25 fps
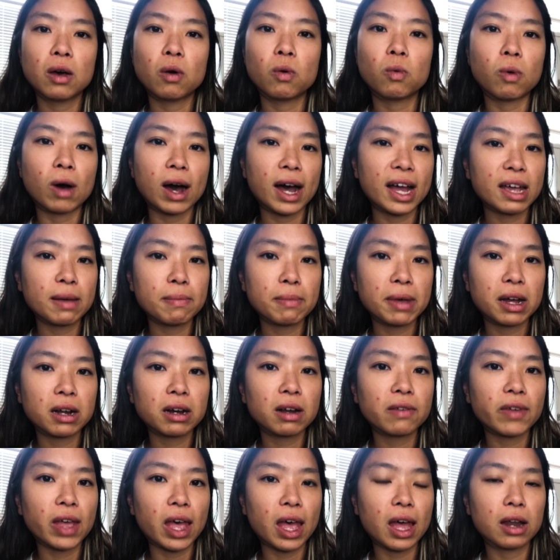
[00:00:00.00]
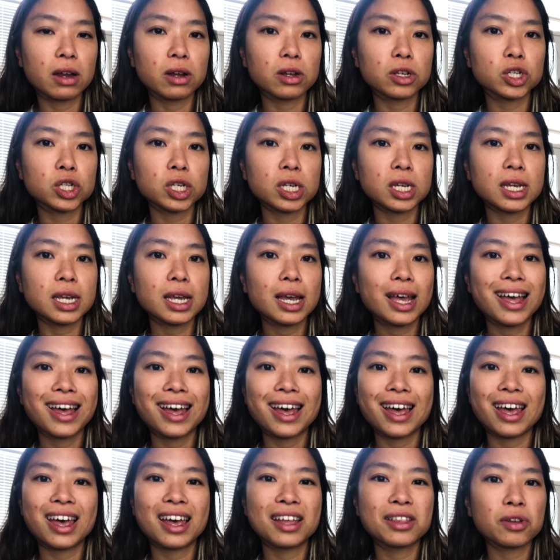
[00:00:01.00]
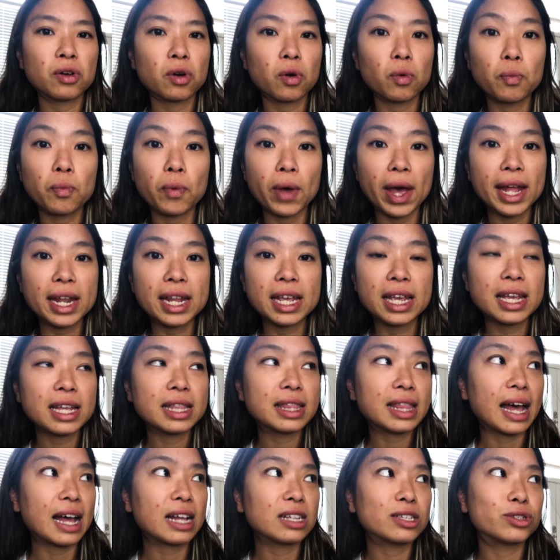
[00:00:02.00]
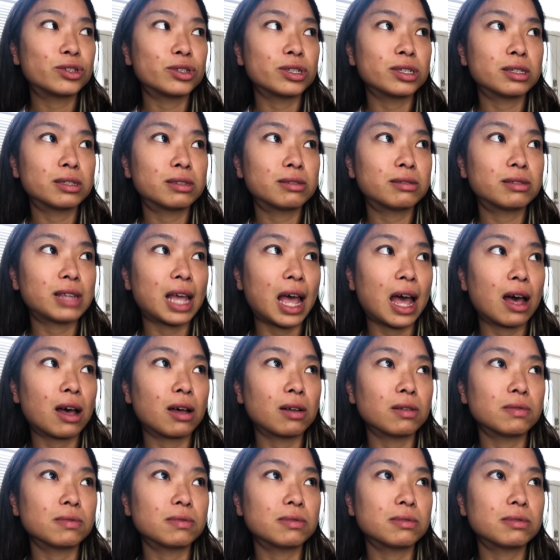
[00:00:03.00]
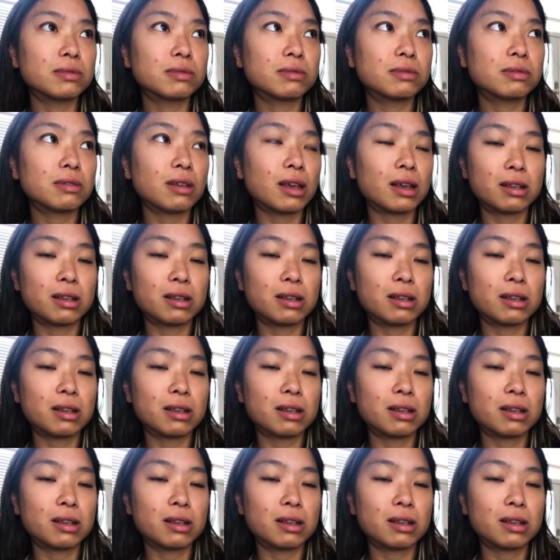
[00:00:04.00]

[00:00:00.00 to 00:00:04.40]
Y amount of energy, and already that just sounds